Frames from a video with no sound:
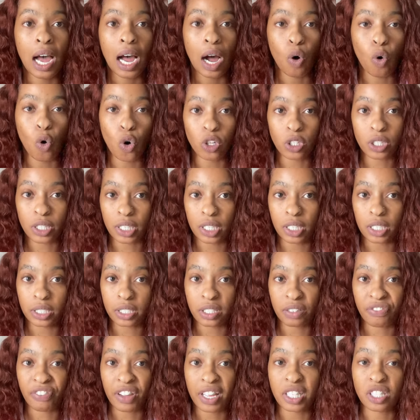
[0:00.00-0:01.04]
all the
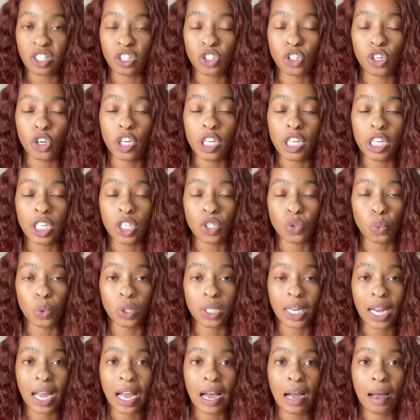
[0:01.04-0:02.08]
defense attorneys
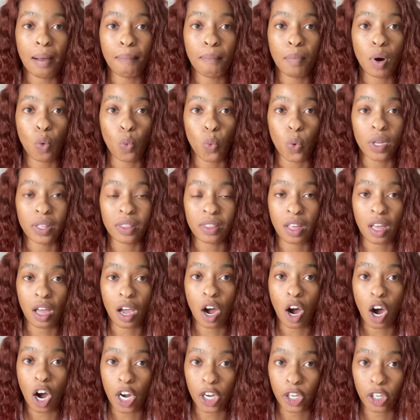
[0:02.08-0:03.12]
would come with their
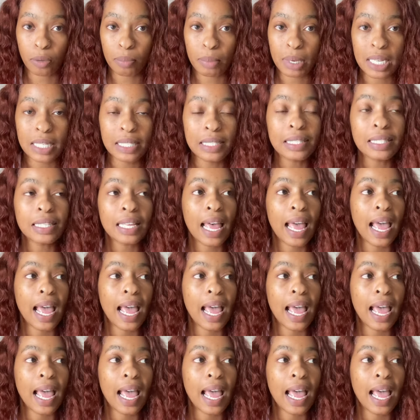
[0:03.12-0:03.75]
arguments,